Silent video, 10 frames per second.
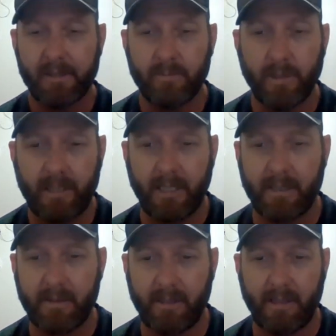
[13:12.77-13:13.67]
Work
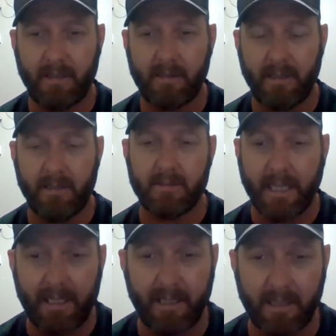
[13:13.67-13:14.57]
out their
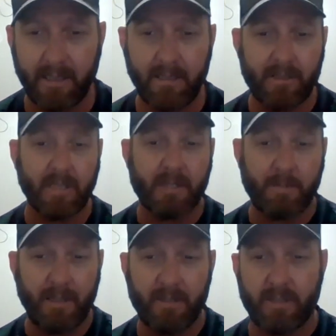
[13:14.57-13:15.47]
daily energy
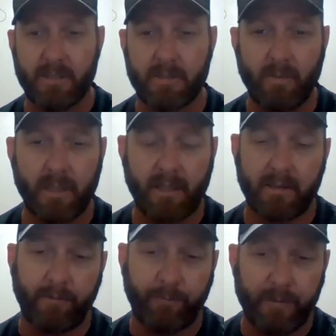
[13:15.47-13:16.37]
expenditures. Work
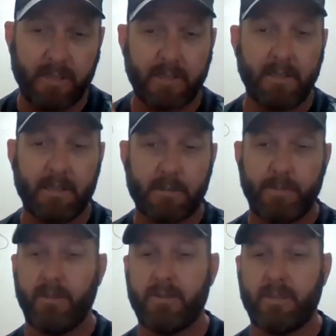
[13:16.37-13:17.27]
out the physical
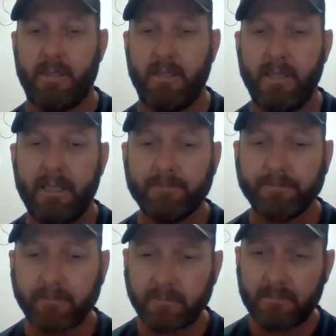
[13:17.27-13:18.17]
expenditure.
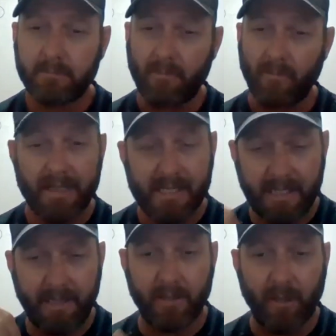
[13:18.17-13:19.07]

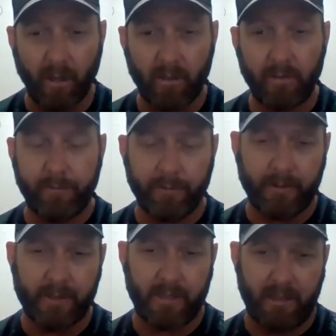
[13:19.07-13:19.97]
Set a goal for
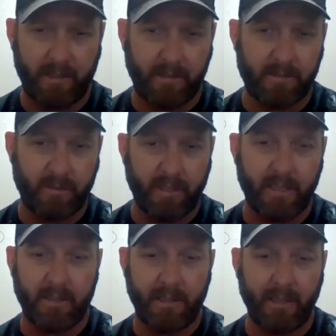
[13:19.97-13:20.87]
the target that you're
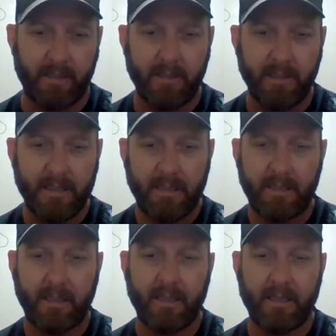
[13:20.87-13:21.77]
currently in.
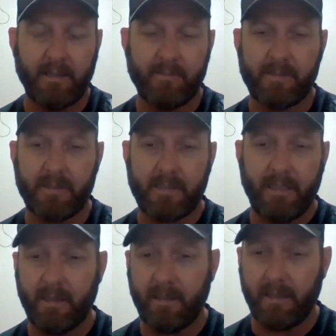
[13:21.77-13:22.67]
To
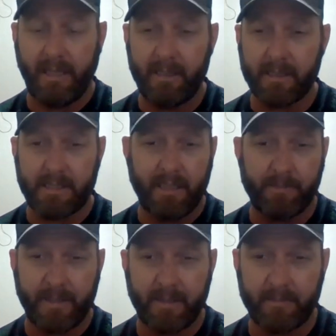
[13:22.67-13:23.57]
say that, hey, listen
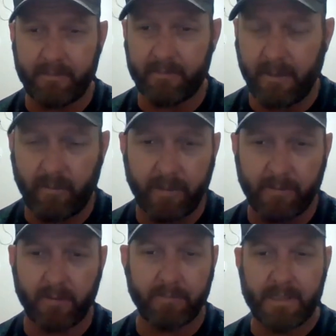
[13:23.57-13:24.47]
up, I want to
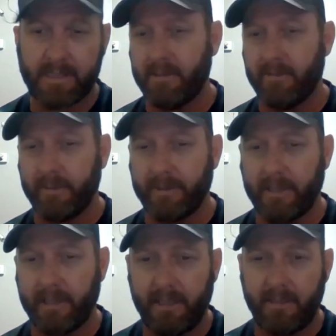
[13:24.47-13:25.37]
build muscle, I want
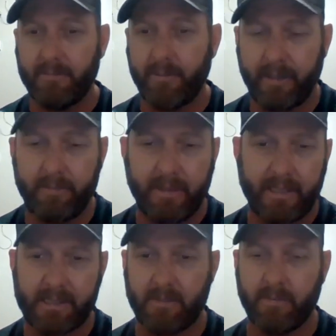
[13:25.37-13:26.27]
to lean body
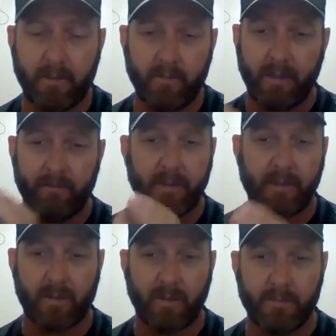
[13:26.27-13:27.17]
mass, I want to, whatever
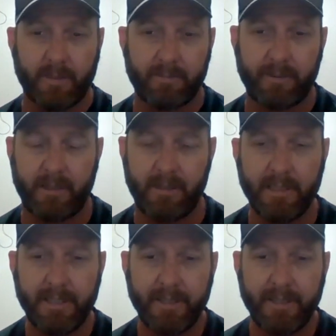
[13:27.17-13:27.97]
the goal might be.